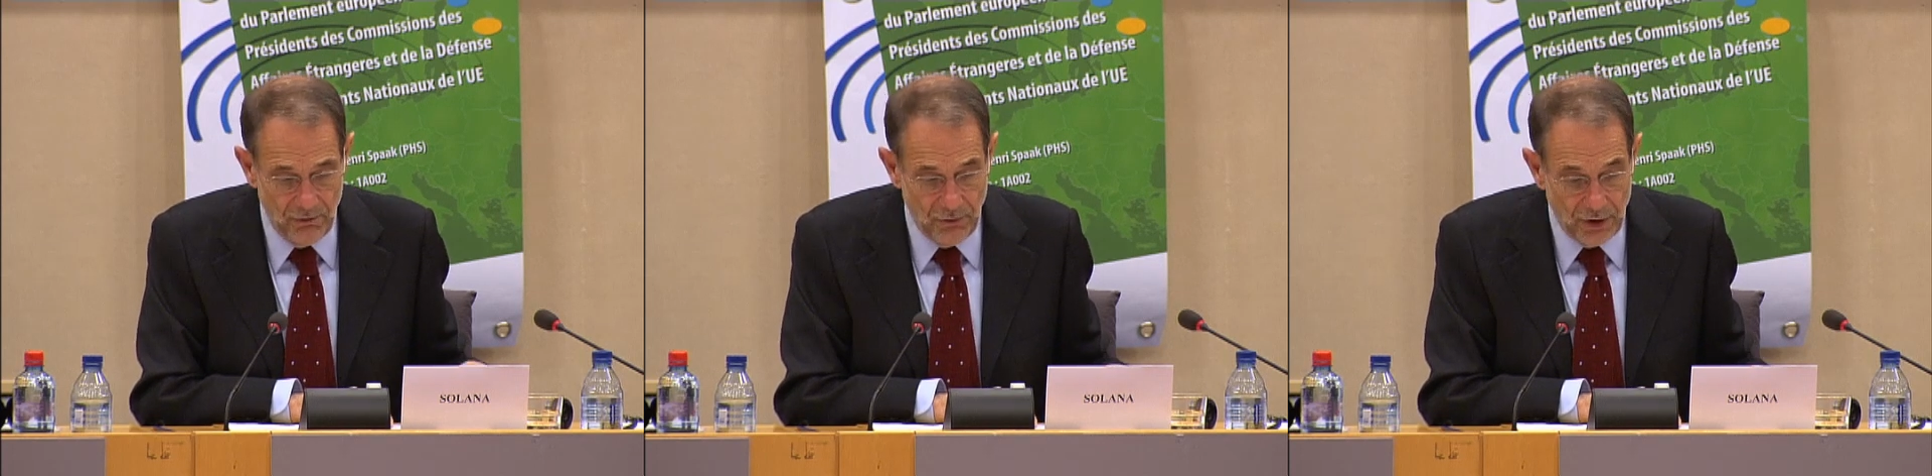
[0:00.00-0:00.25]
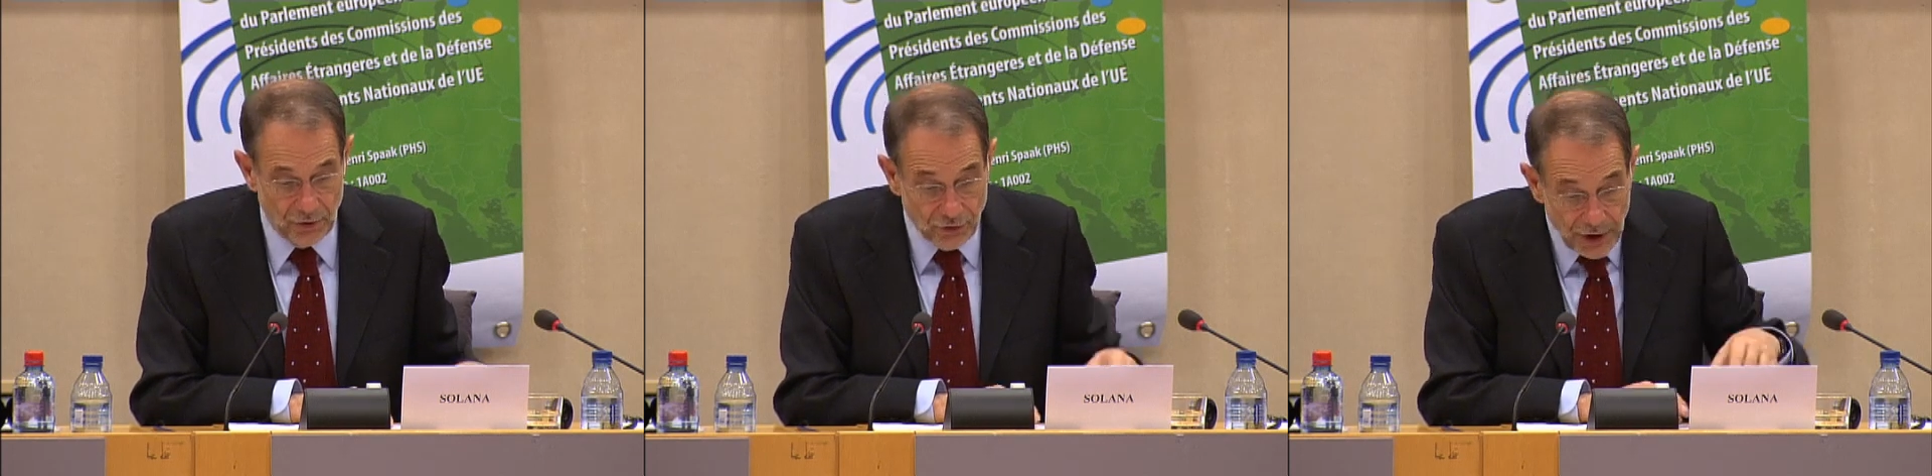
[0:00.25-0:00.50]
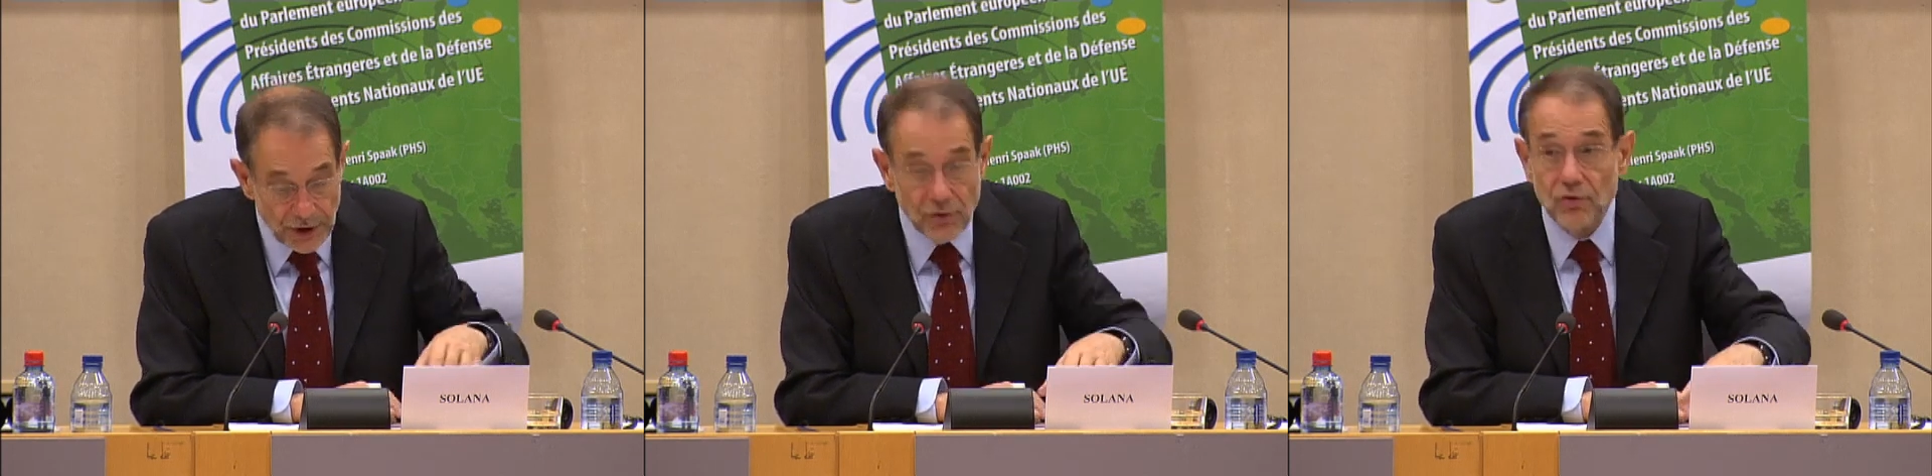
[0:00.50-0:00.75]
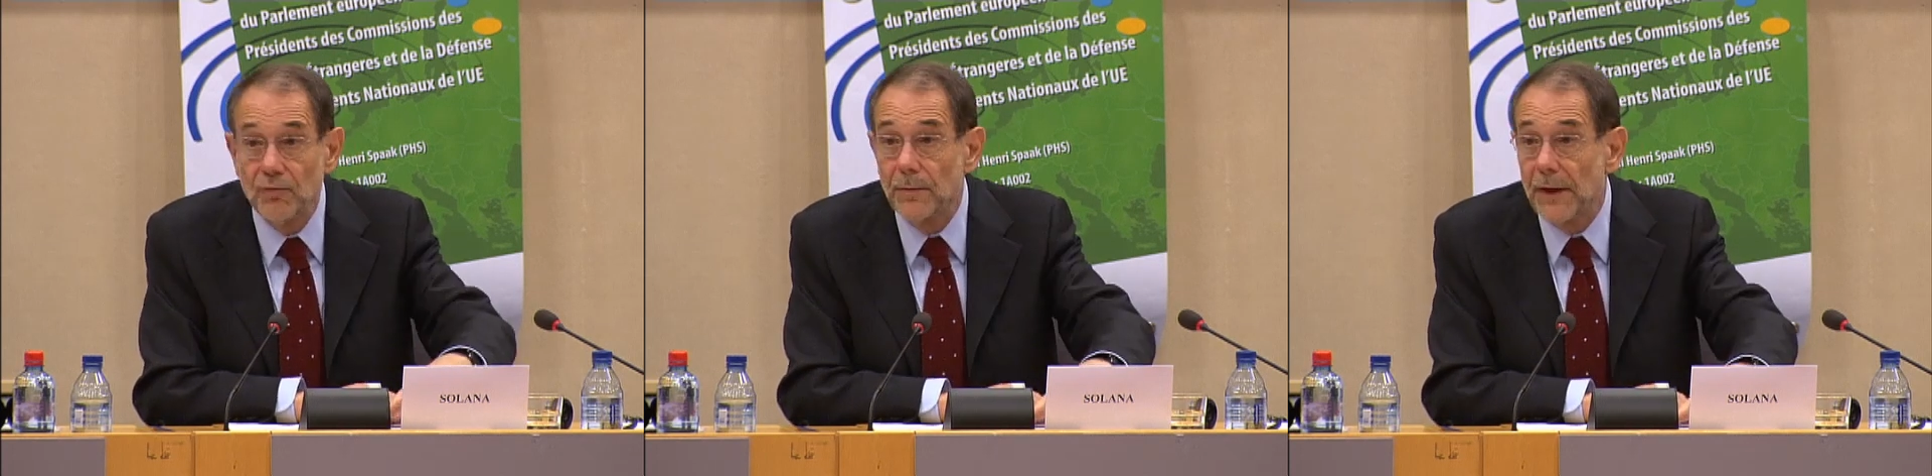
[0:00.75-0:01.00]
We
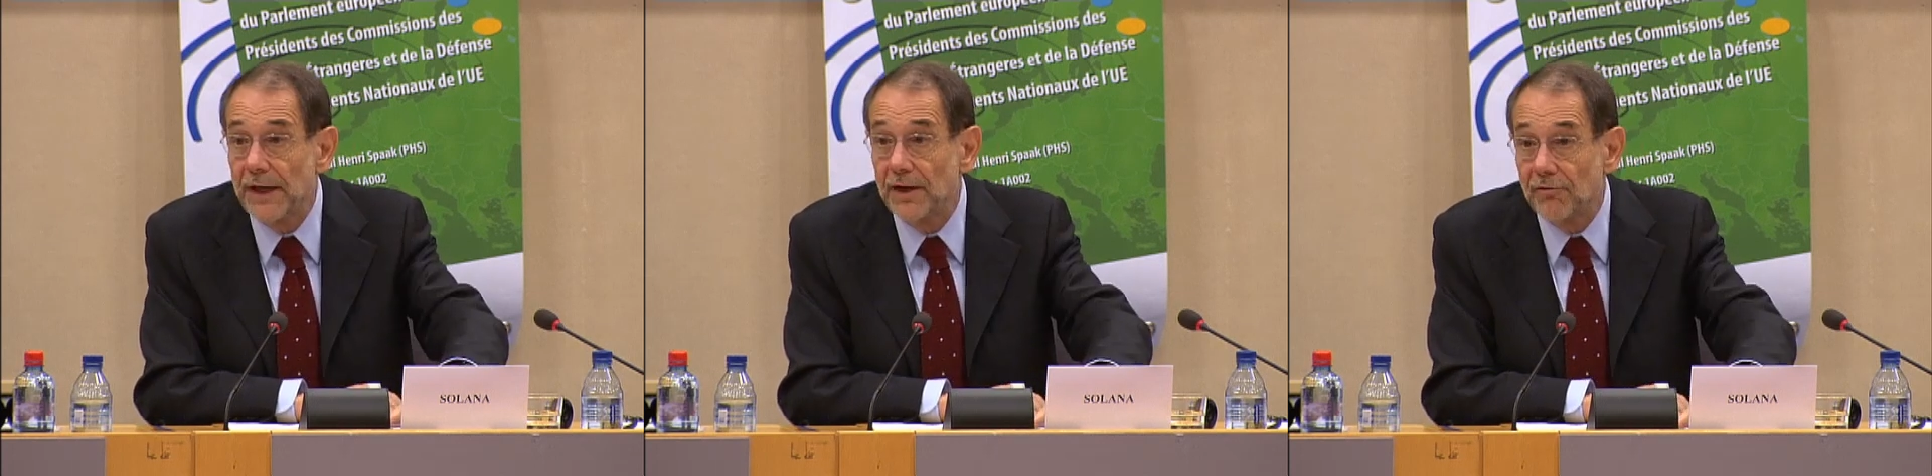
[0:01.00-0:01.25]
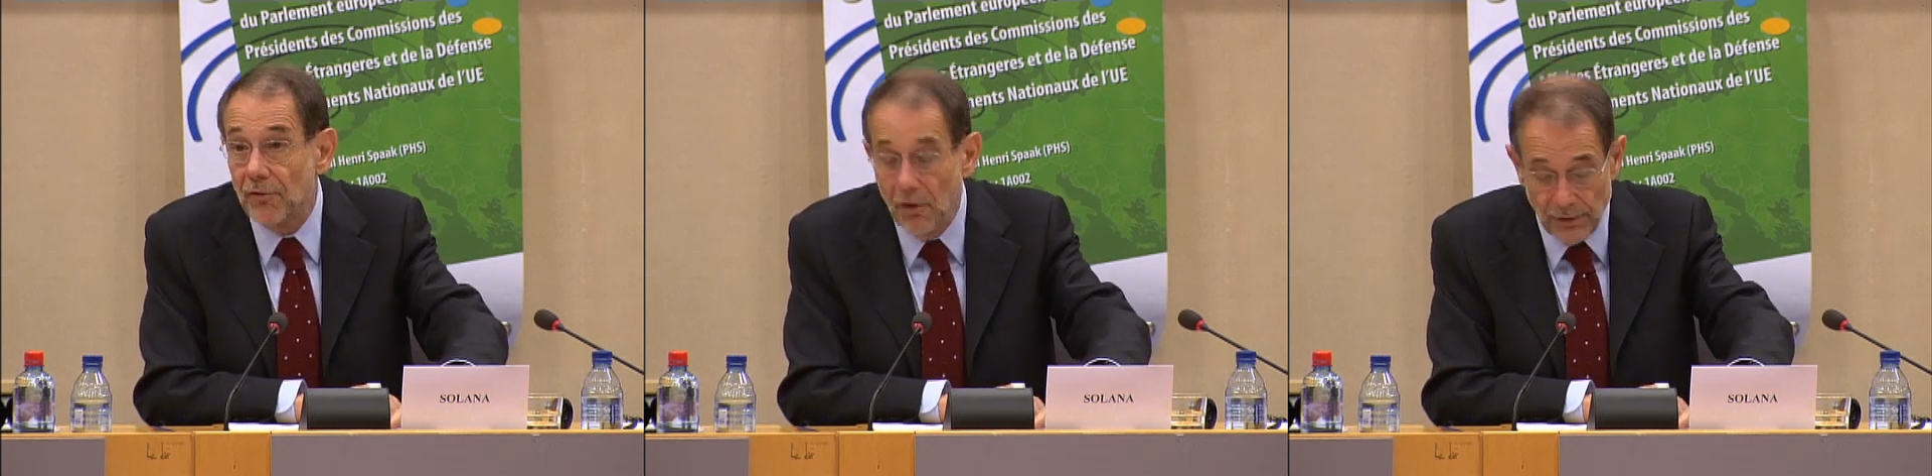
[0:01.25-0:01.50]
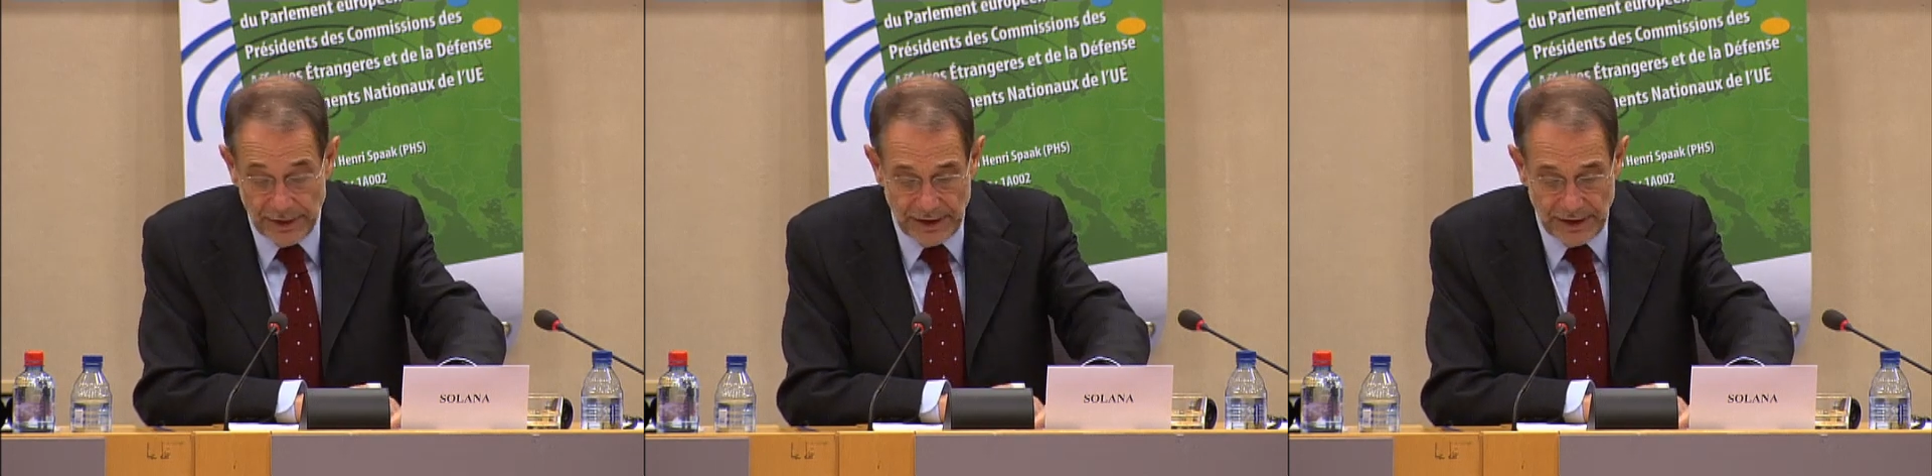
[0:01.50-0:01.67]
continue to play a role